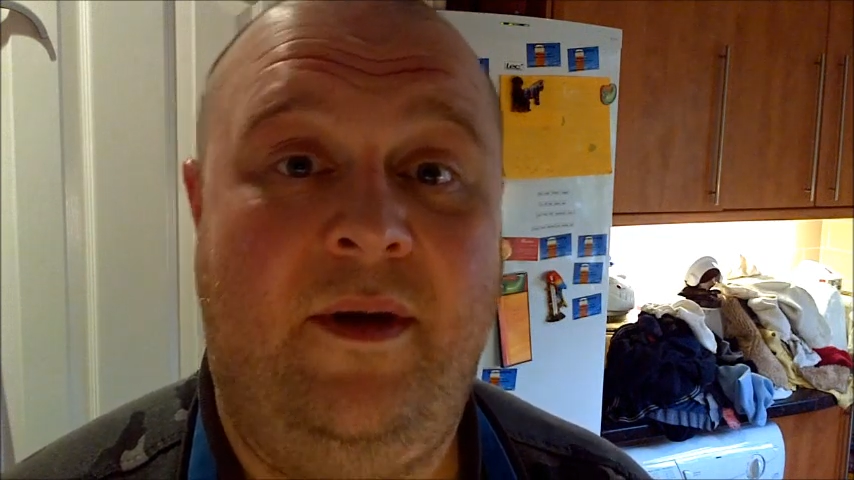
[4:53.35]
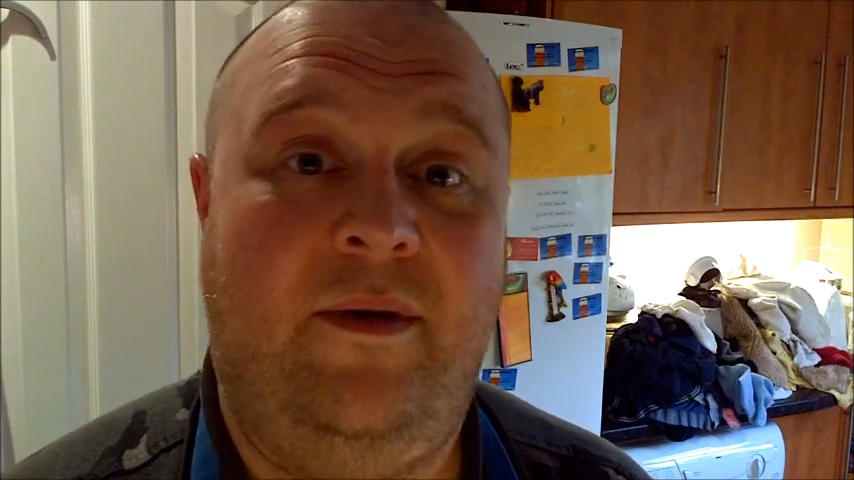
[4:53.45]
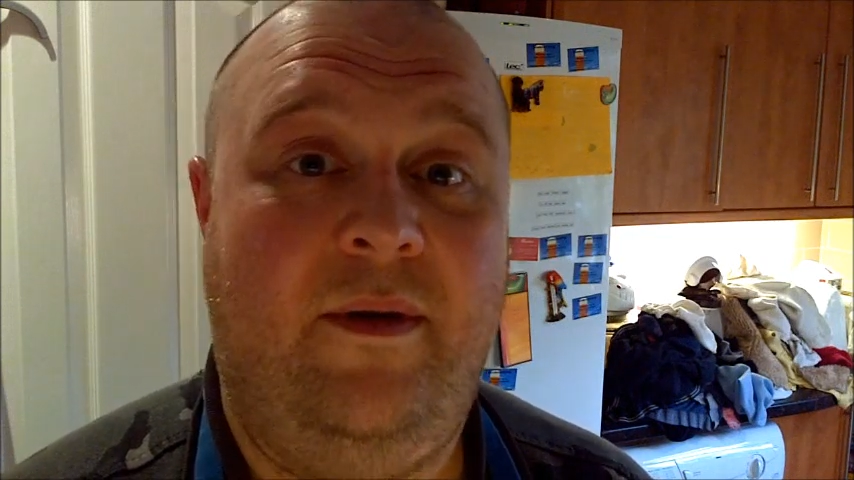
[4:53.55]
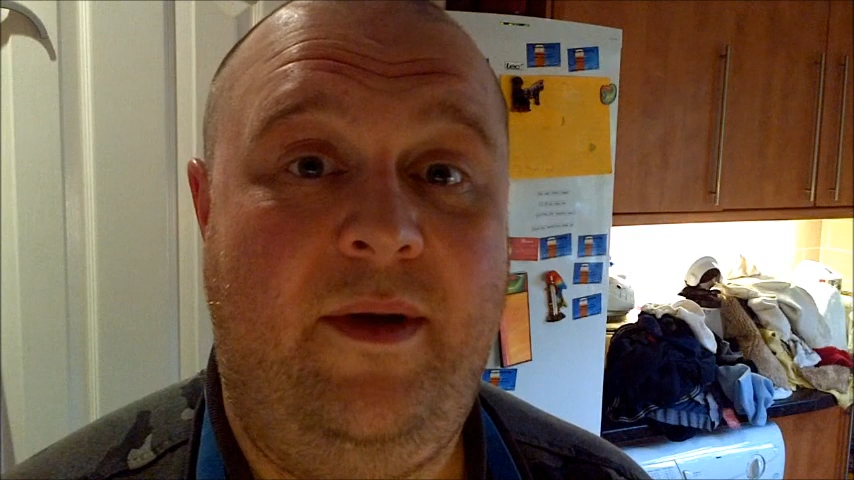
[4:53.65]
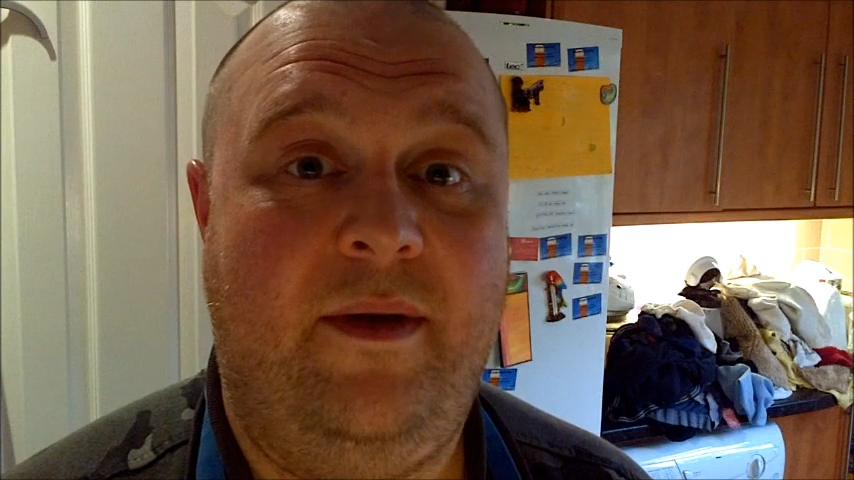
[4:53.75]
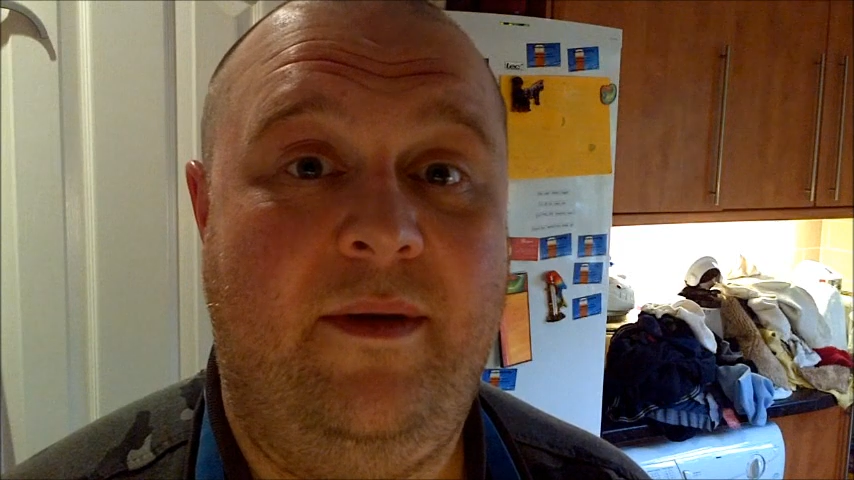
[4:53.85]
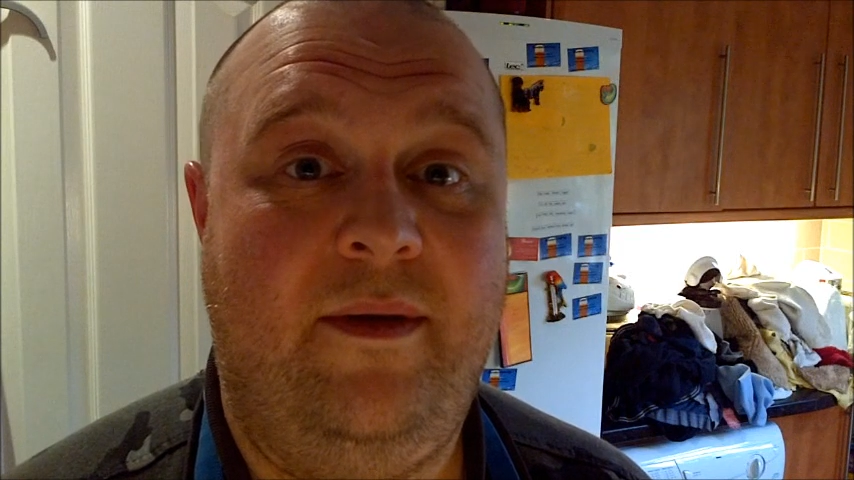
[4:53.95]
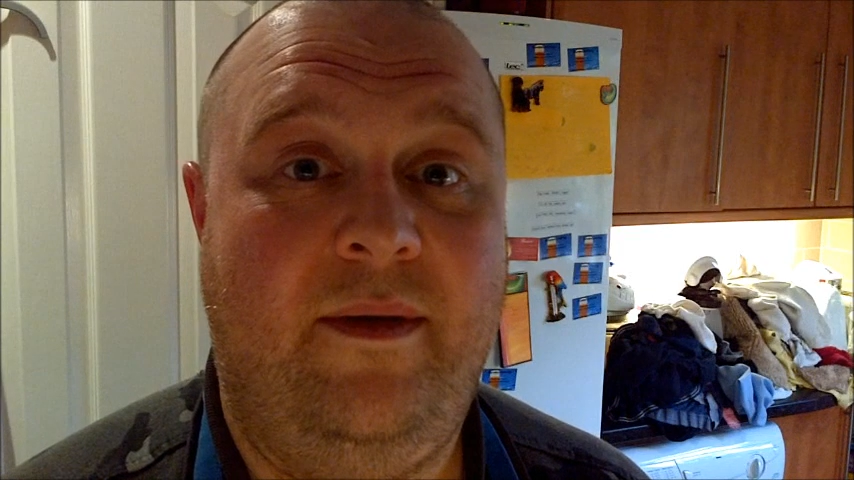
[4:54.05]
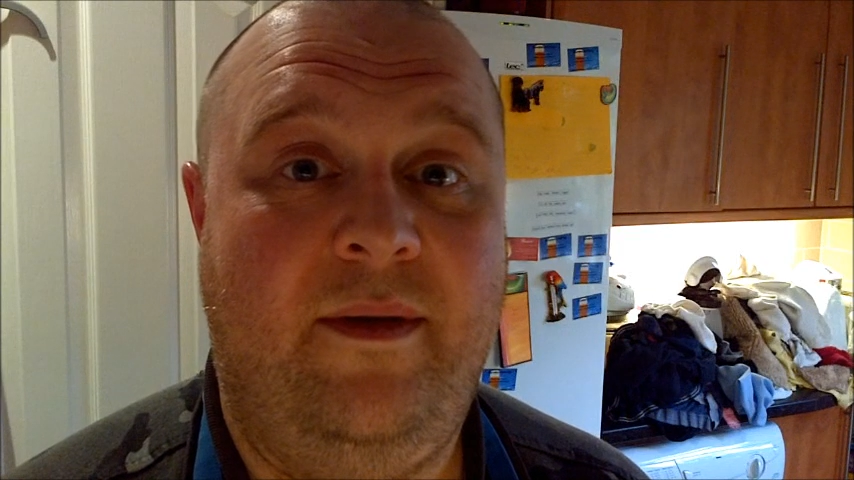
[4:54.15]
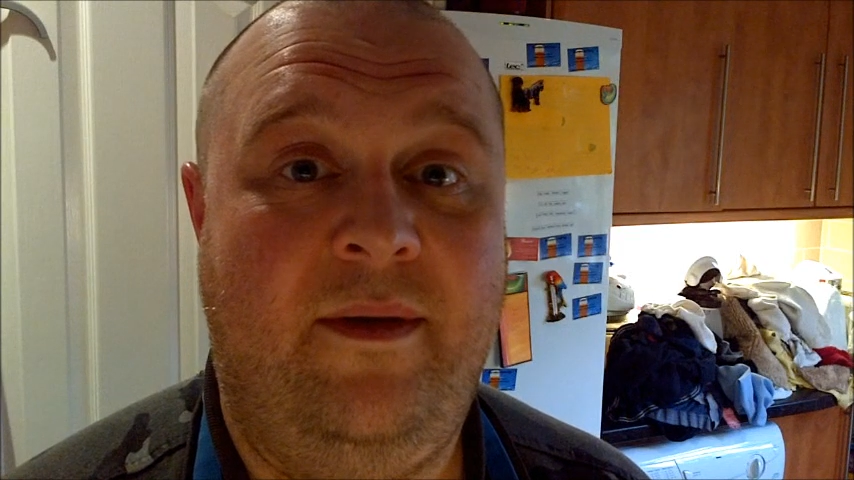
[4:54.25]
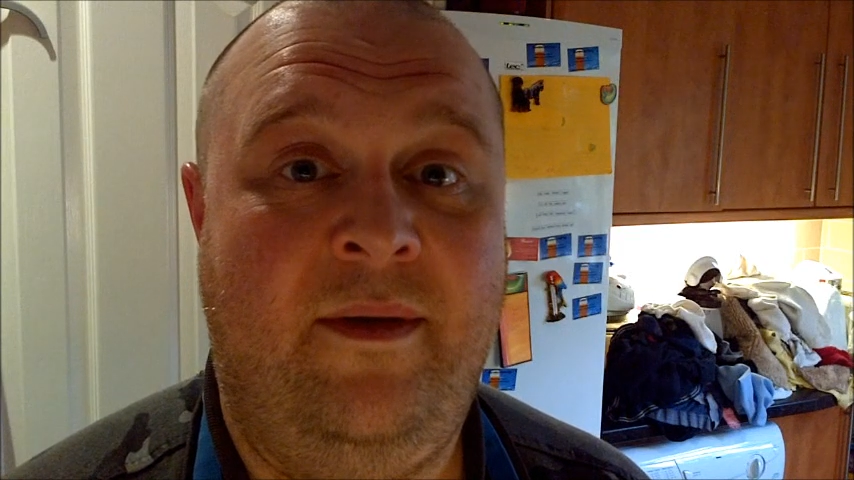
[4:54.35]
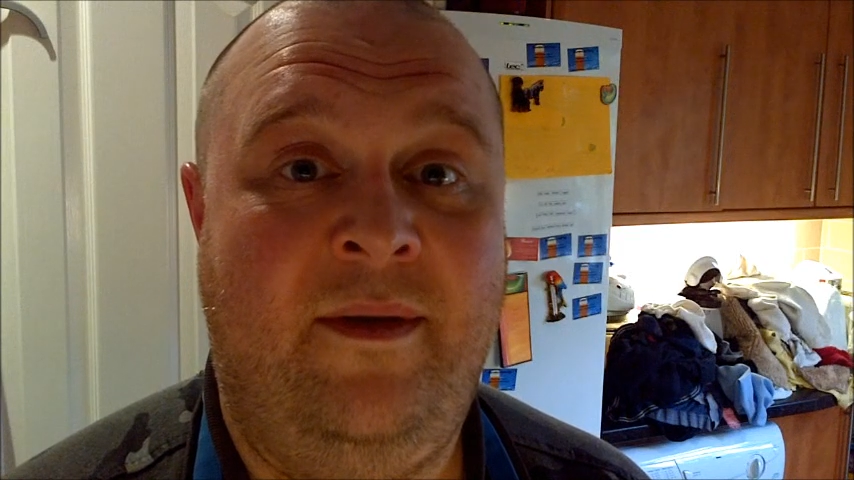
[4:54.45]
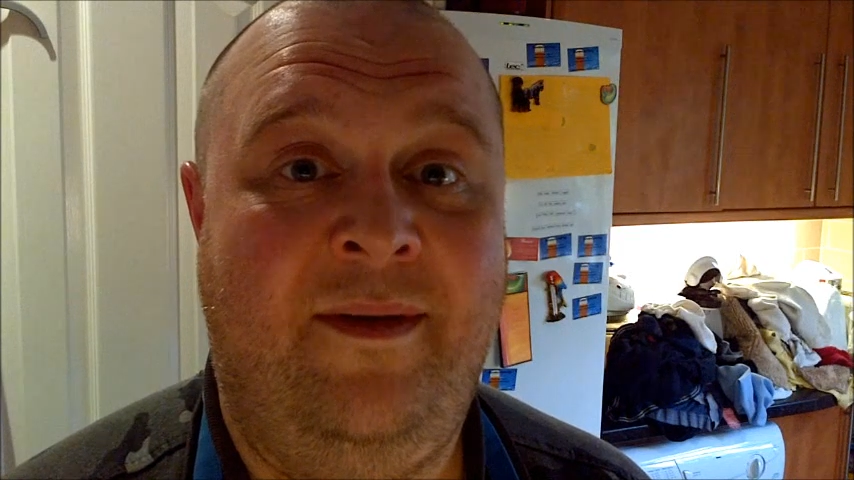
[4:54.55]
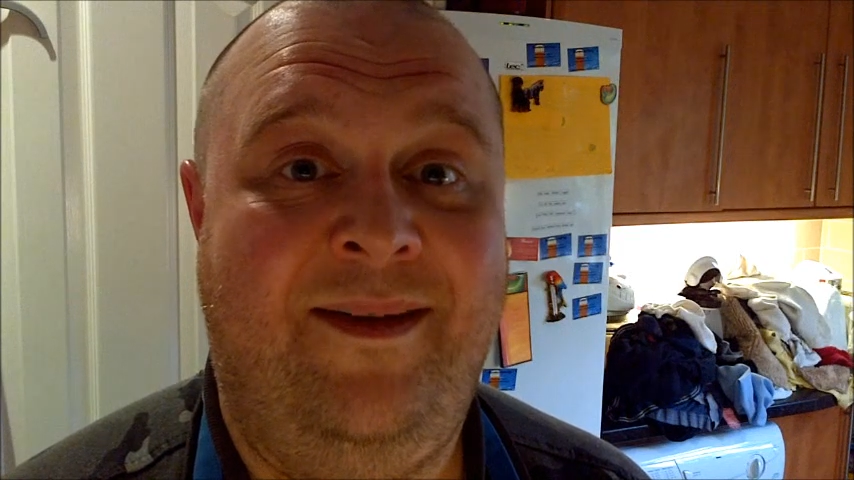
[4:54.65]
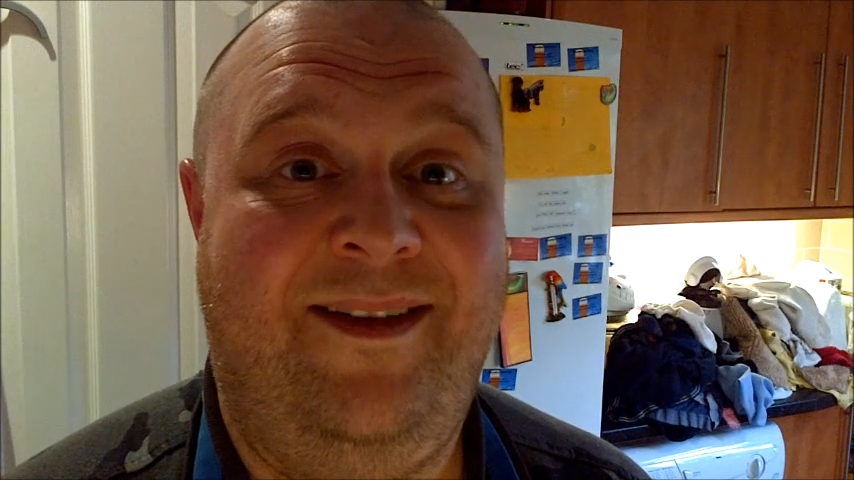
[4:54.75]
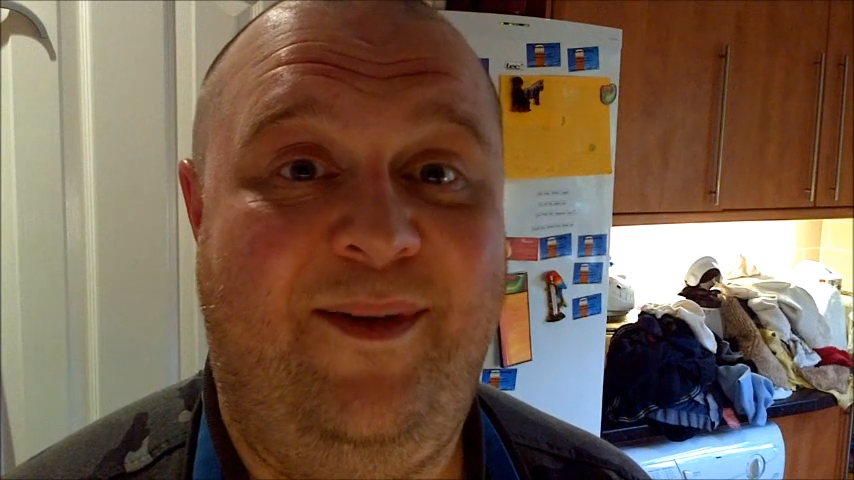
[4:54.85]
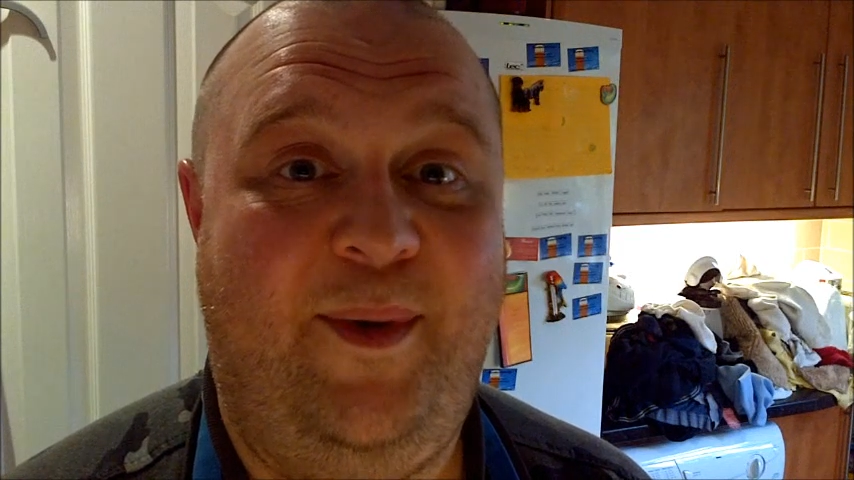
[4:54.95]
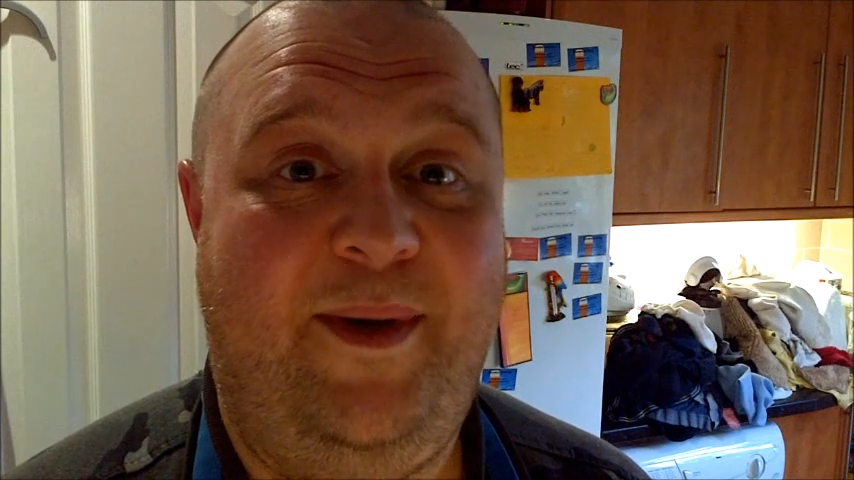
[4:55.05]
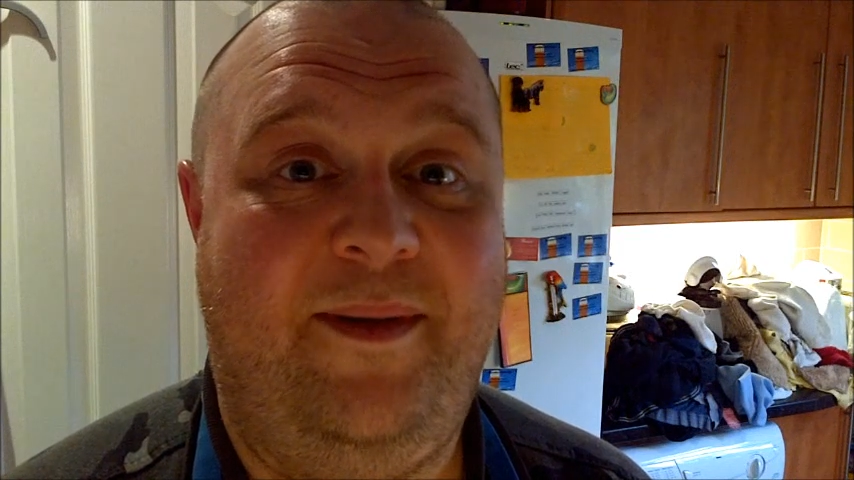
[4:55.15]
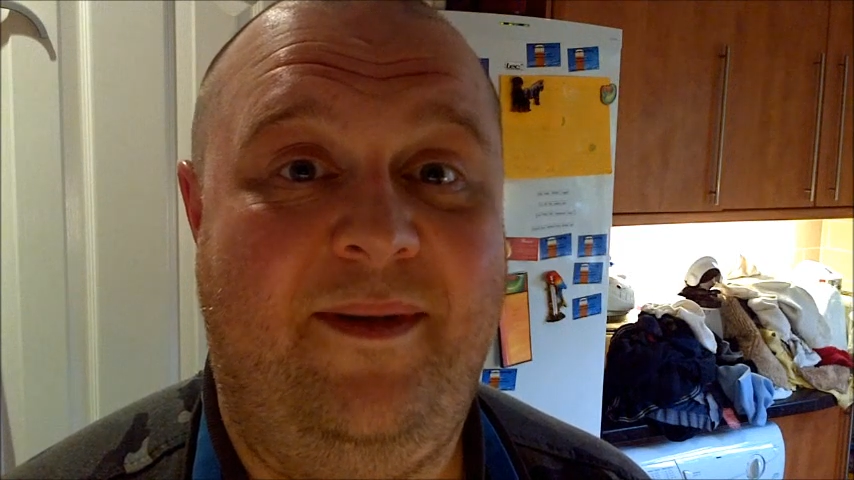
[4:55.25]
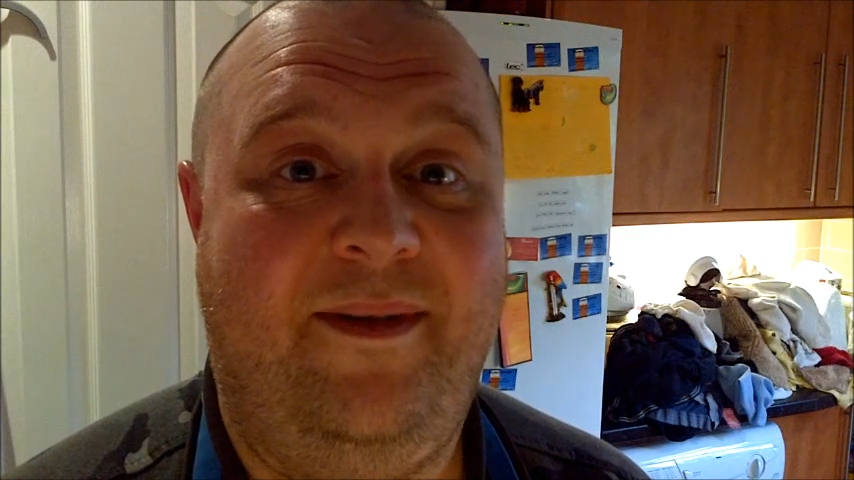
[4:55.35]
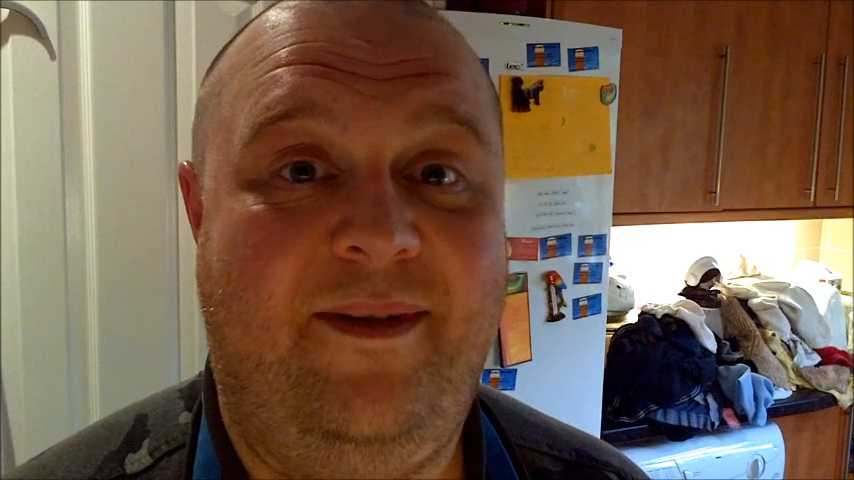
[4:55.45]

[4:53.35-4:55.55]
Right. Well,